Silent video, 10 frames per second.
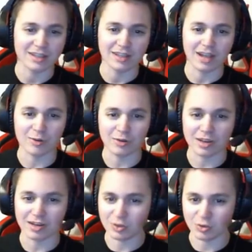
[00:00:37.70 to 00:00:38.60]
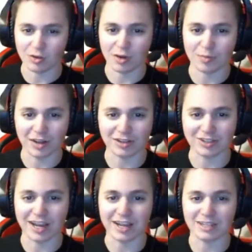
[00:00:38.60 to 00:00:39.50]
I really do
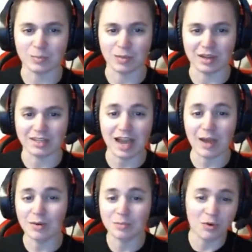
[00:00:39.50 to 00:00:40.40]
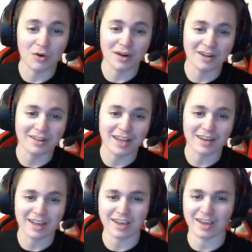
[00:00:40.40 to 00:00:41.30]
apologize, but I was bored that
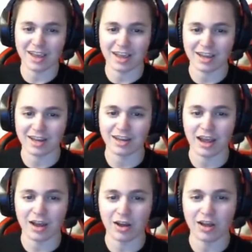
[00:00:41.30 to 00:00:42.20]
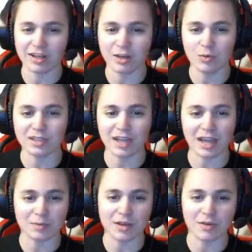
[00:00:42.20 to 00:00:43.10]
day and all I did was
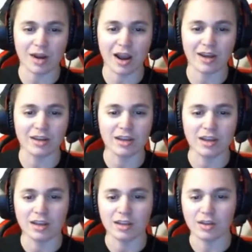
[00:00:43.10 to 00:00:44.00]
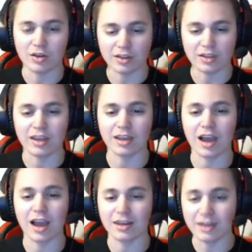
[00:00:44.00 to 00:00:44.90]
X P grind. The only thing
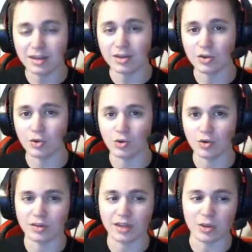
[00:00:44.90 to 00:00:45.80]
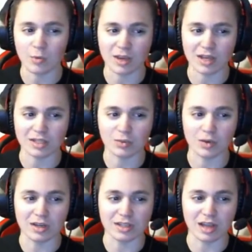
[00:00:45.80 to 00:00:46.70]
I did do that you missed
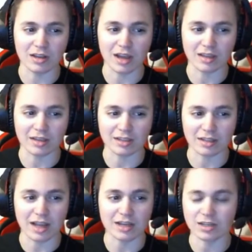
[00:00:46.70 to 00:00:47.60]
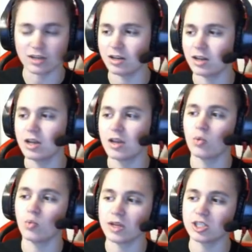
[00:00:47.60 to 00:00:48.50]
was unlock this lantern,
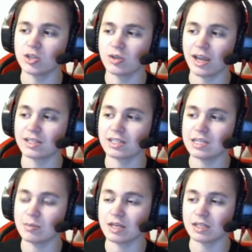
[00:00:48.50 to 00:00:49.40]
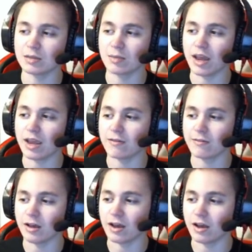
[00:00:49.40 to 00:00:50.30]
which you can't see because of my
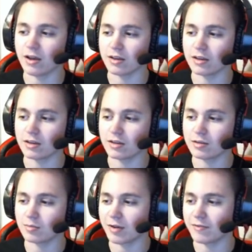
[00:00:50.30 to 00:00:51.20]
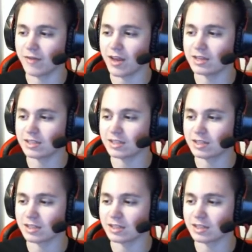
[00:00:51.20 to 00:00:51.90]
uh, my face.